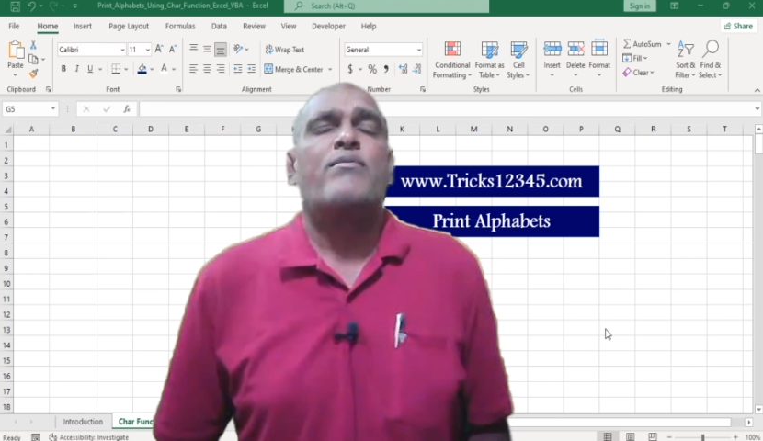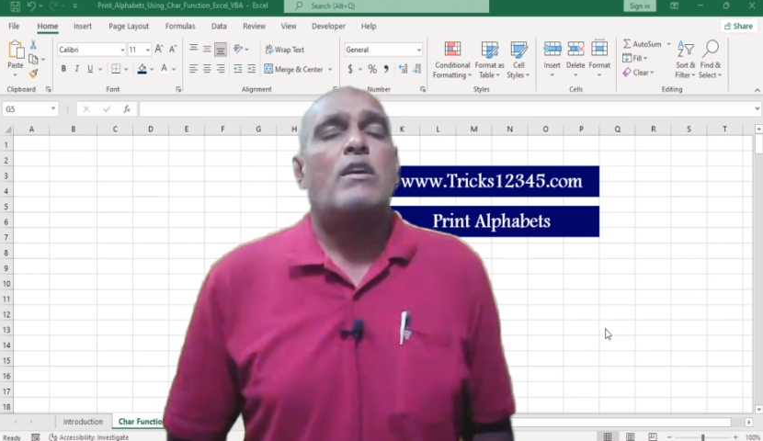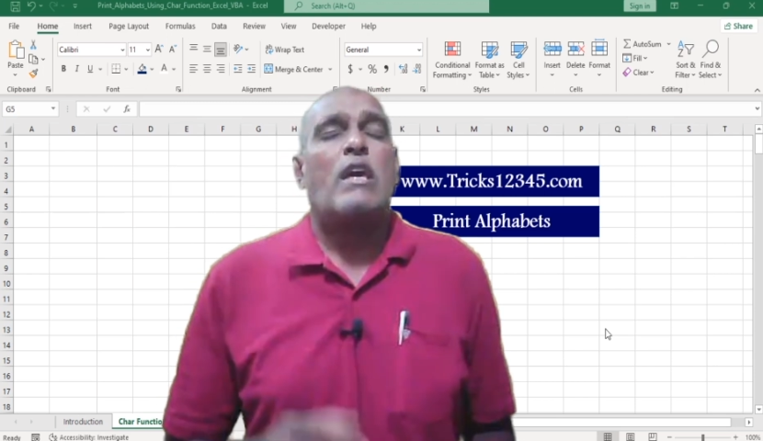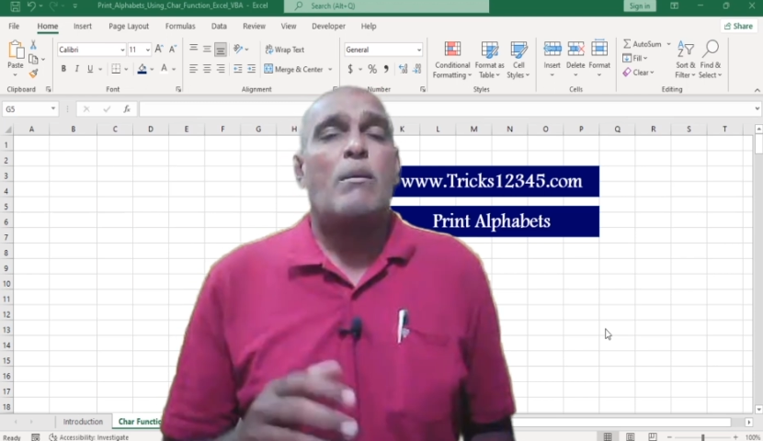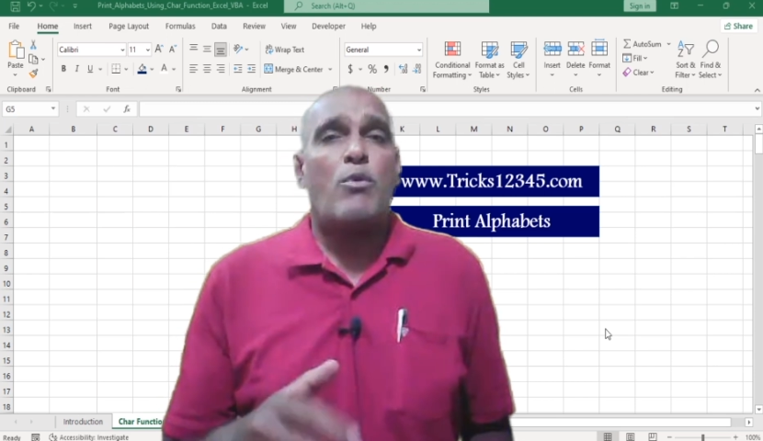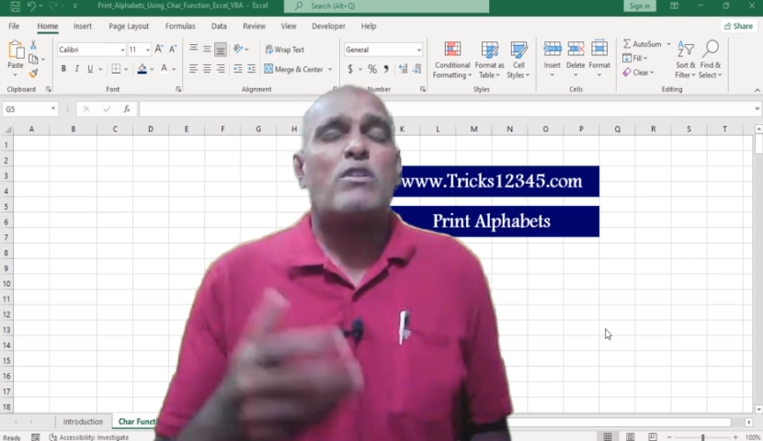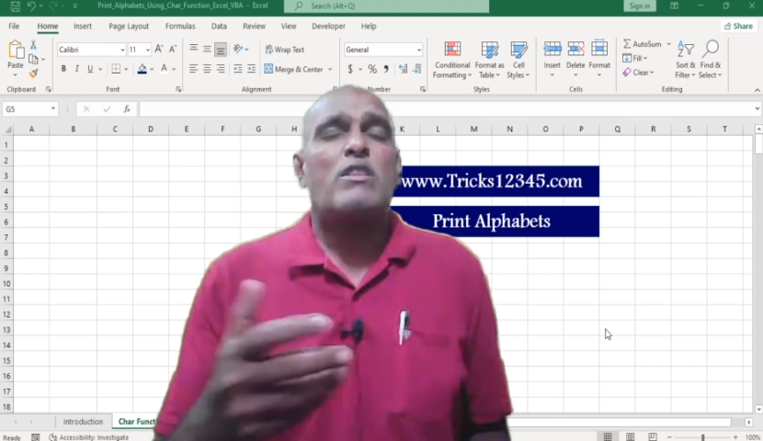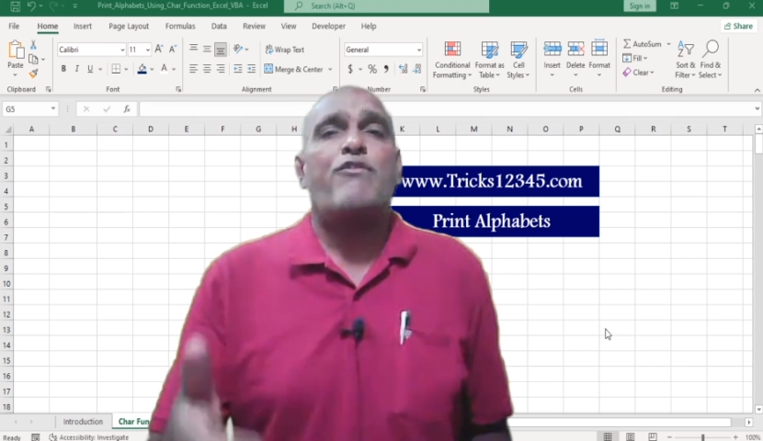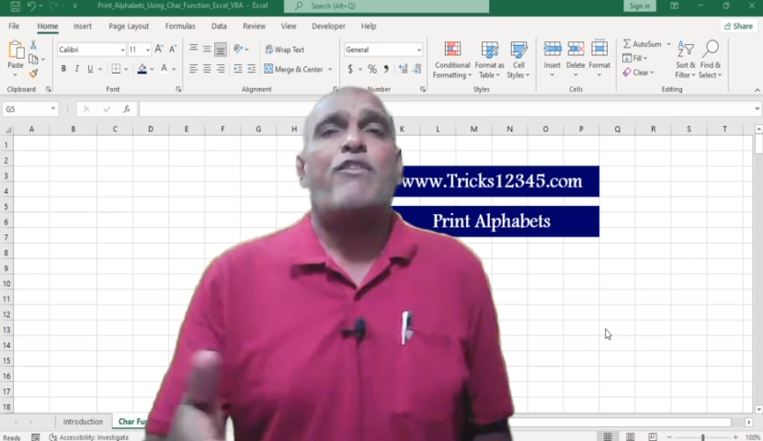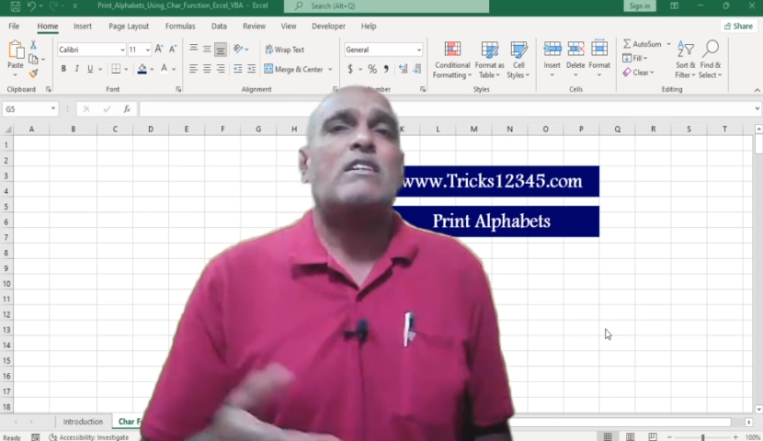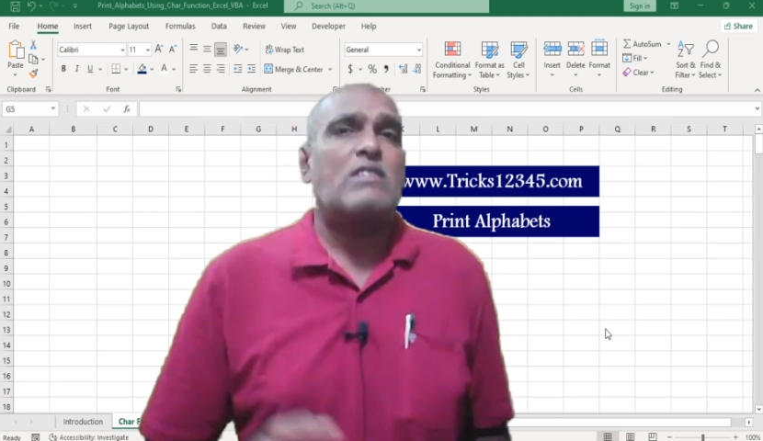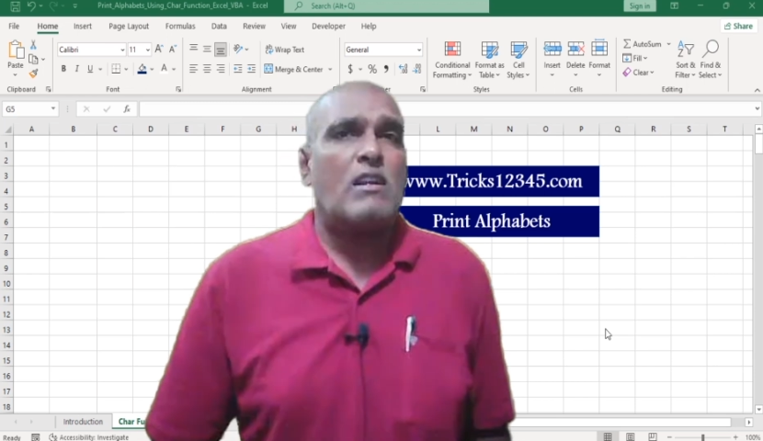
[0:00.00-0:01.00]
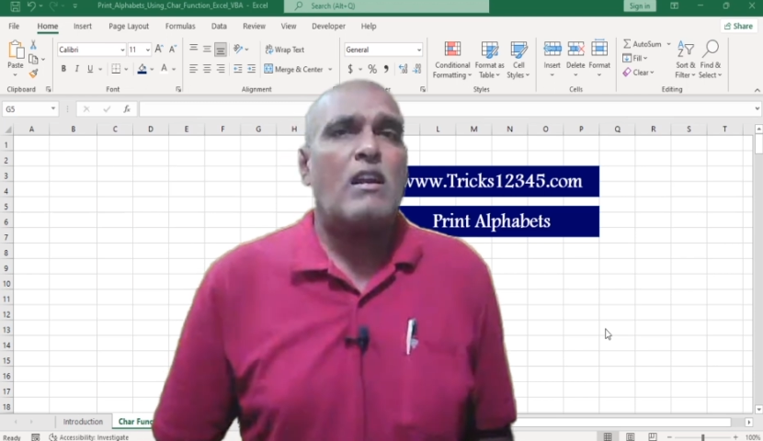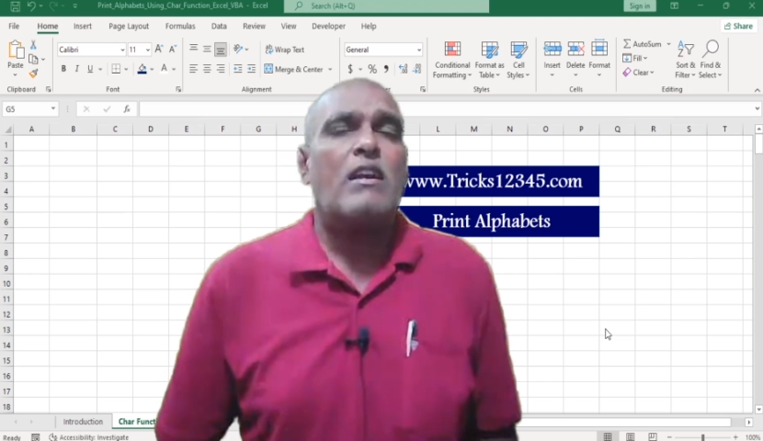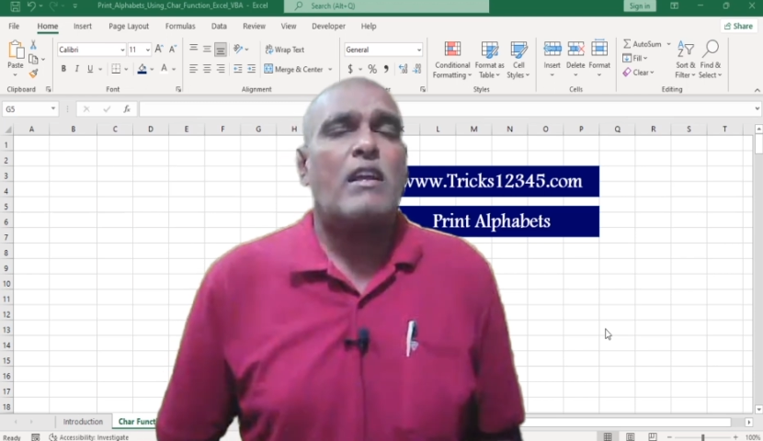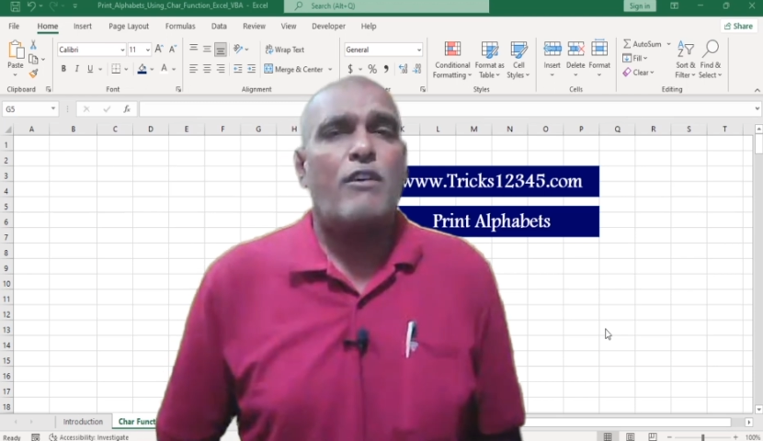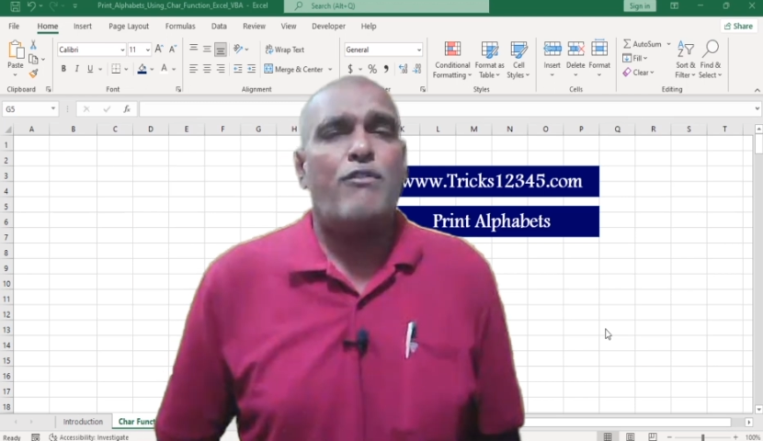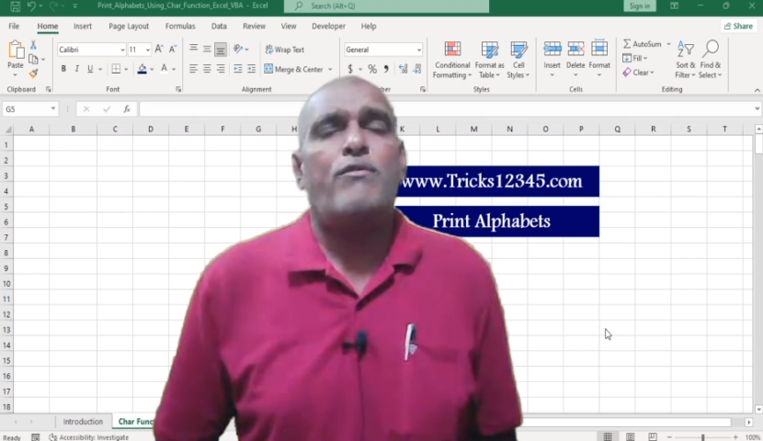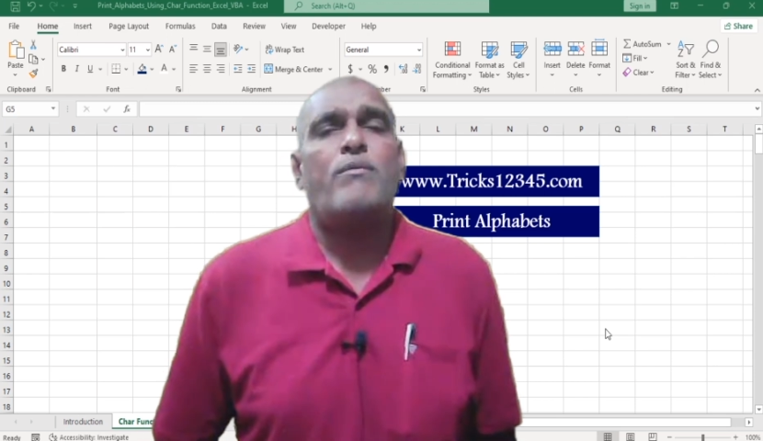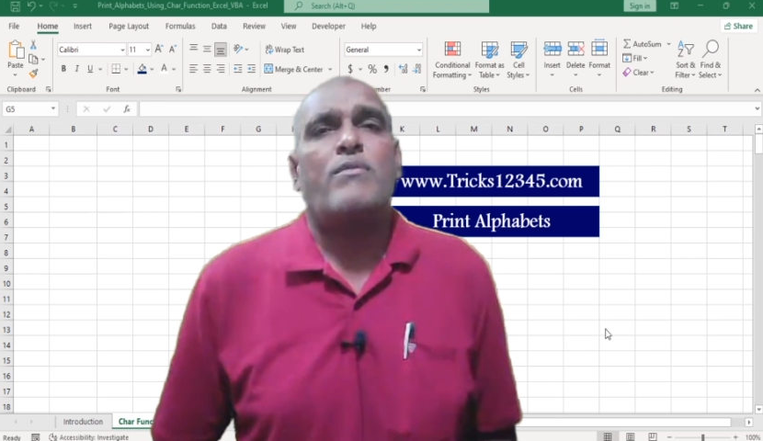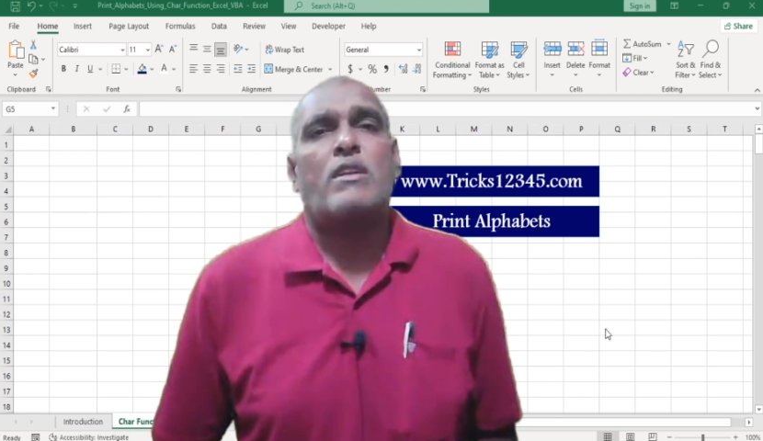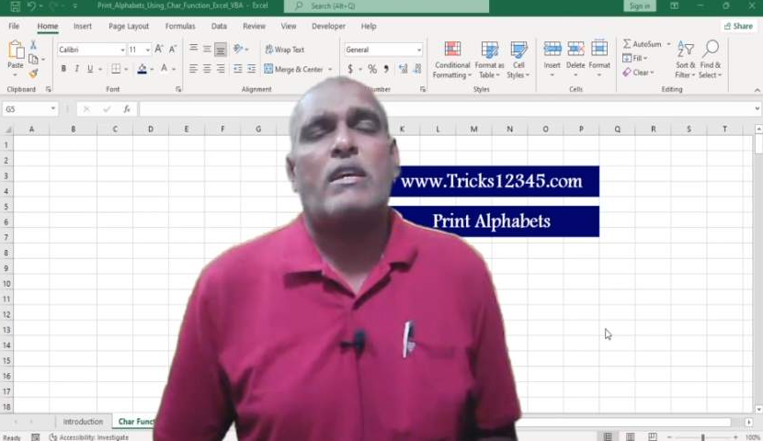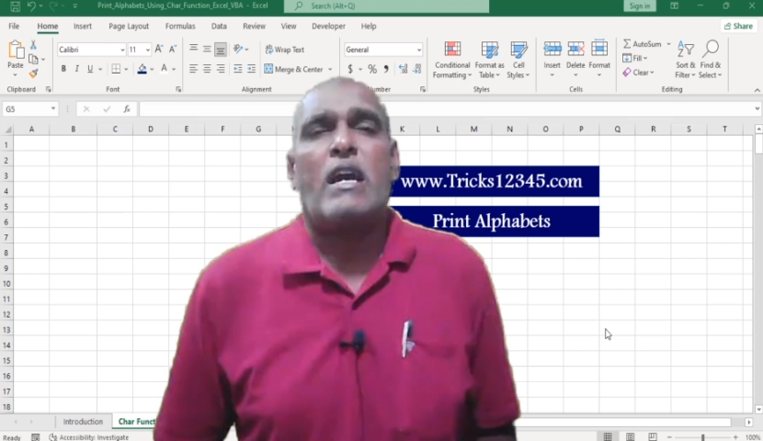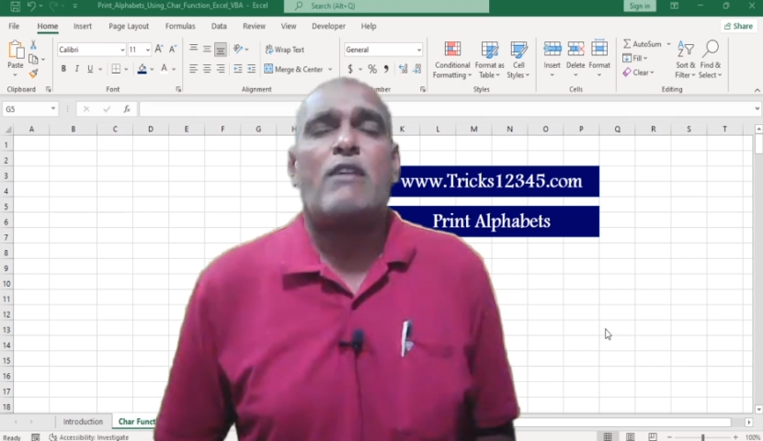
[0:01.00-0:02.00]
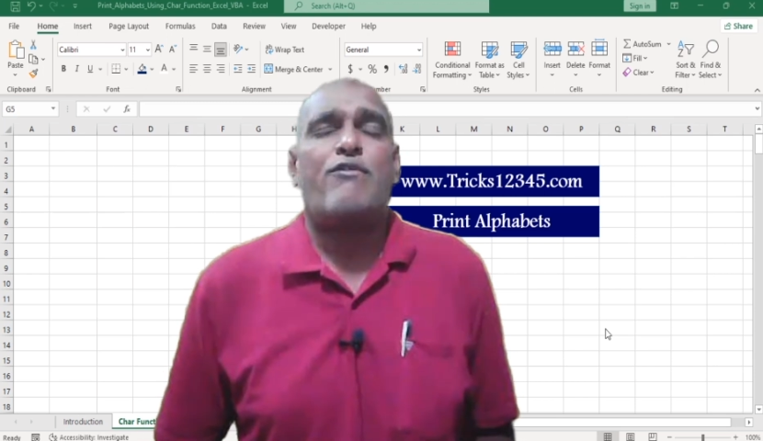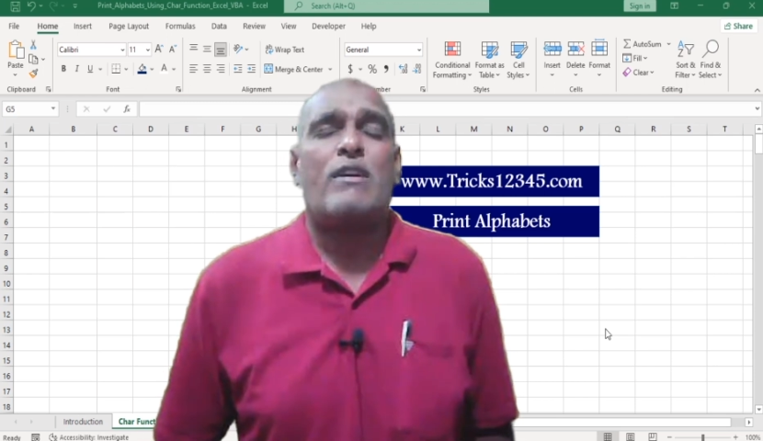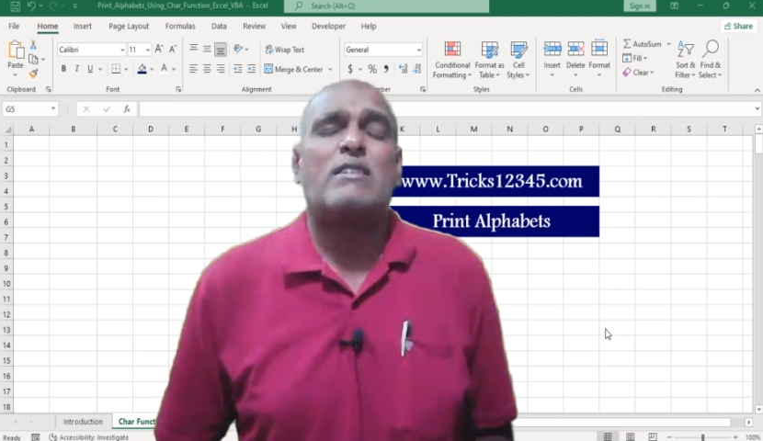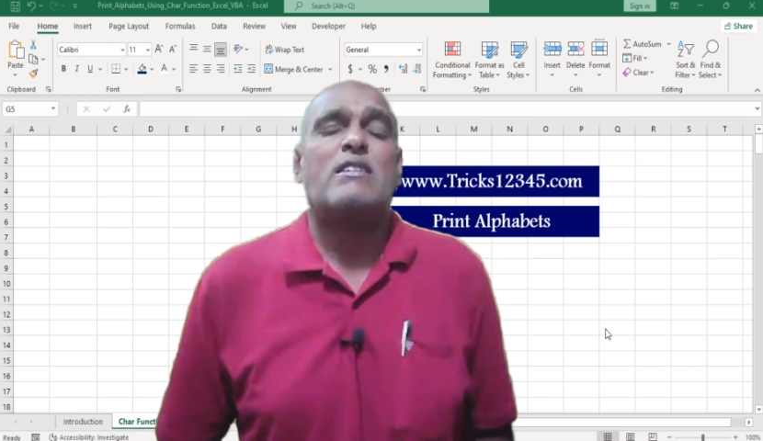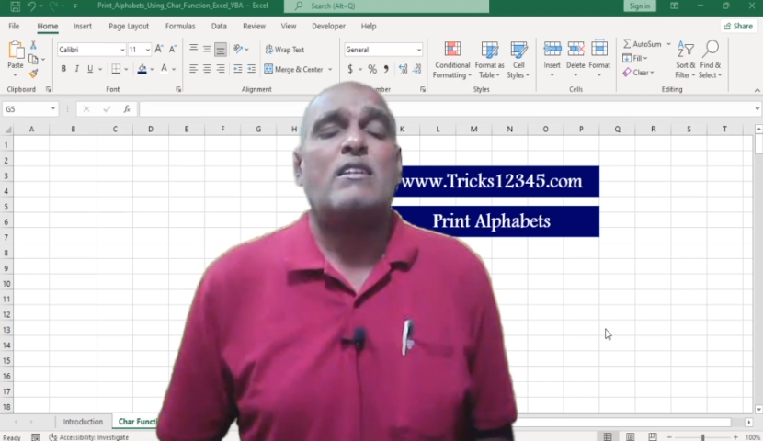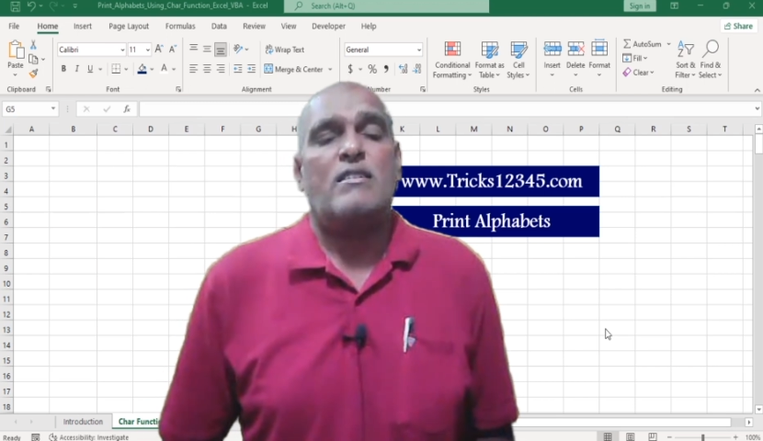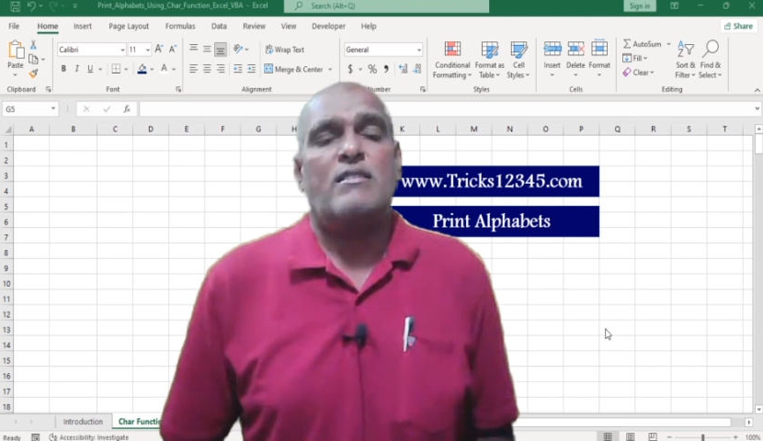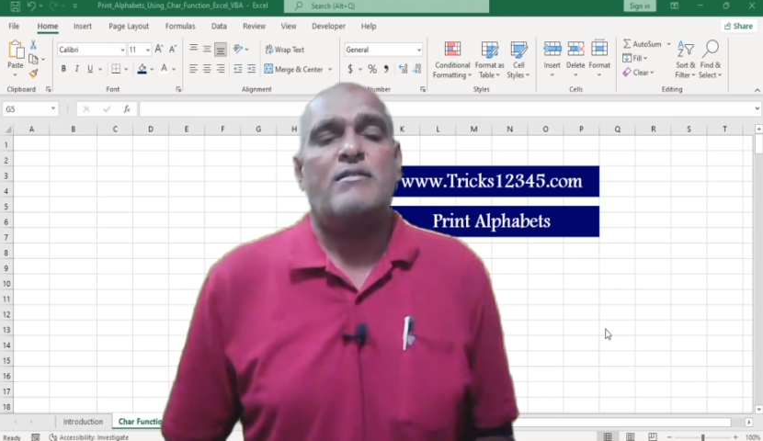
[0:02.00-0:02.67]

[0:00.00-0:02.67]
about the functionality of char function.